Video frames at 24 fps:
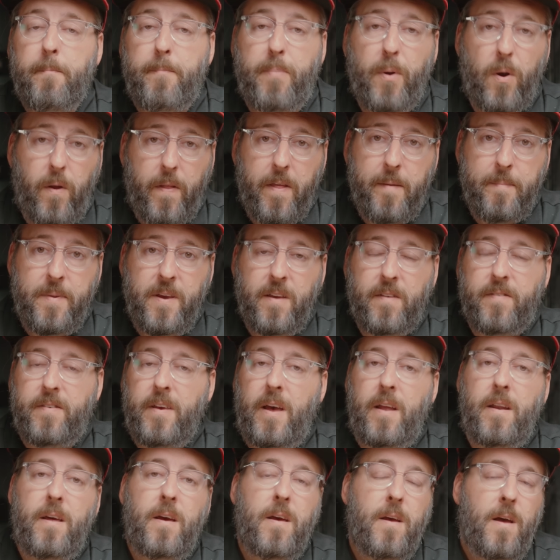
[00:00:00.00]
But all that being
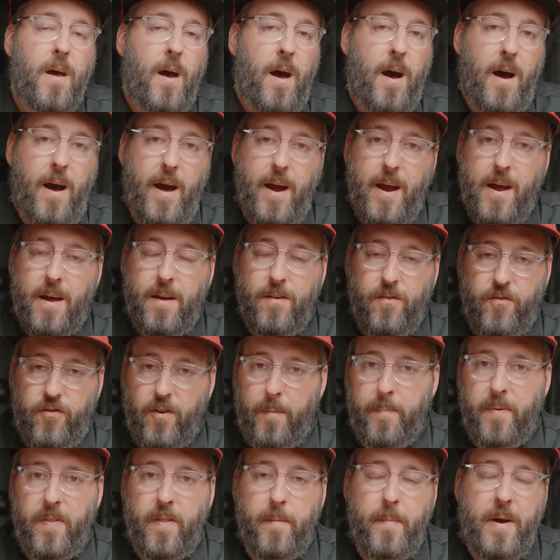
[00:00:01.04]
said, I
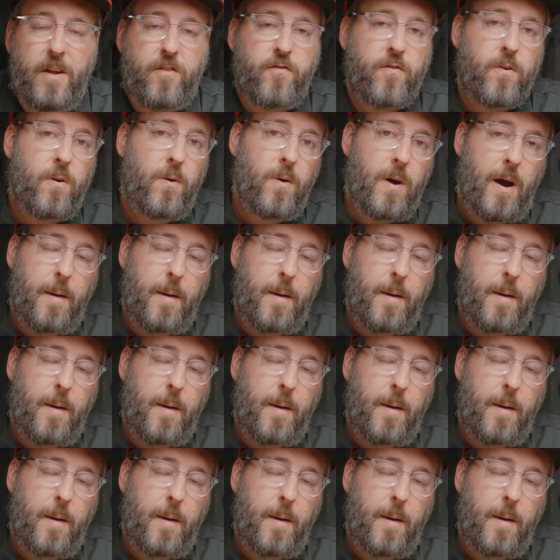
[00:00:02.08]
jump in the metro.